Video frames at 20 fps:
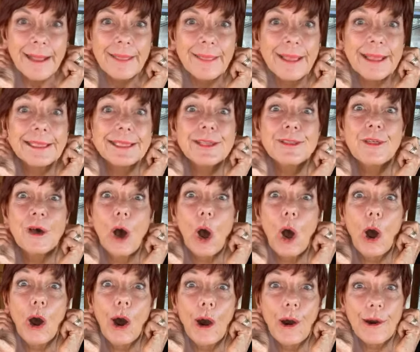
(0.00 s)
There's the
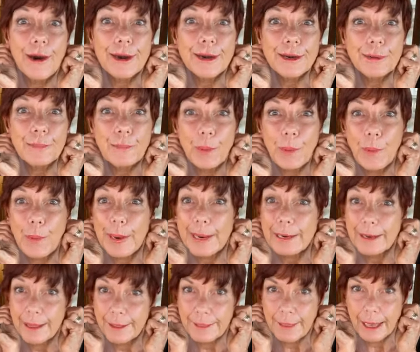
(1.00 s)
heart
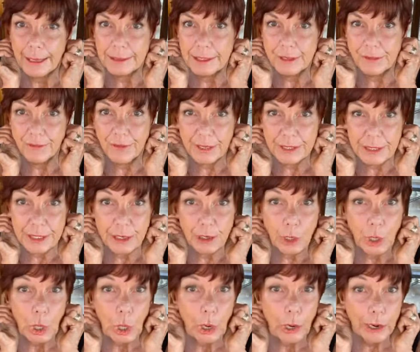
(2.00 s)
point, and that's
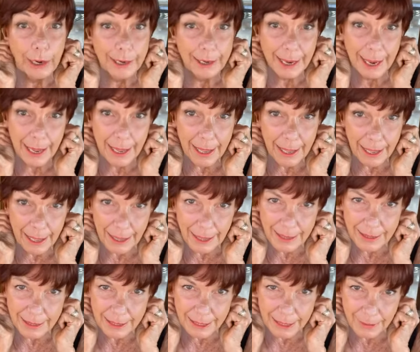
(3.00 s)
physical heart
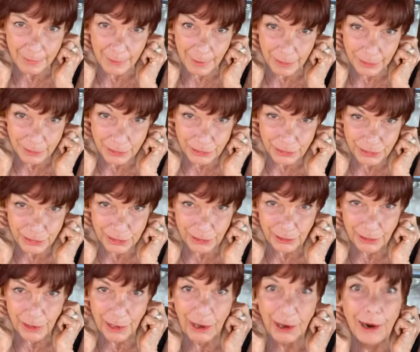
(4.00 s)
and
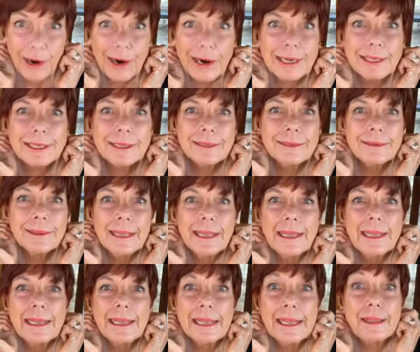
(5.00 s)
emotional heart.
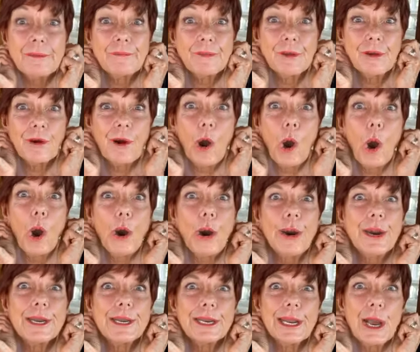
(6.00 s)
If your
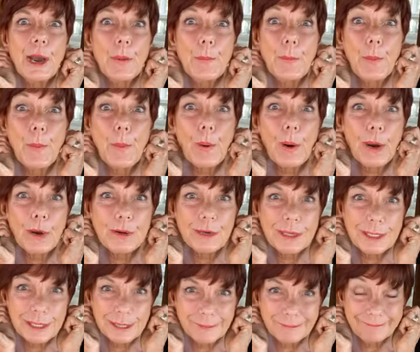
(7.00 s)
heart
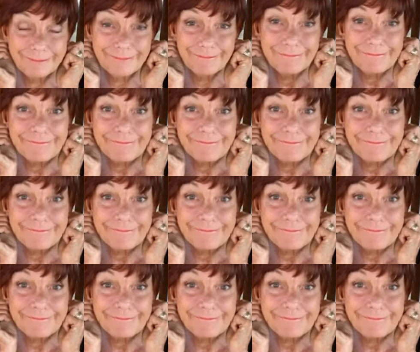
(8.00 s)
broken,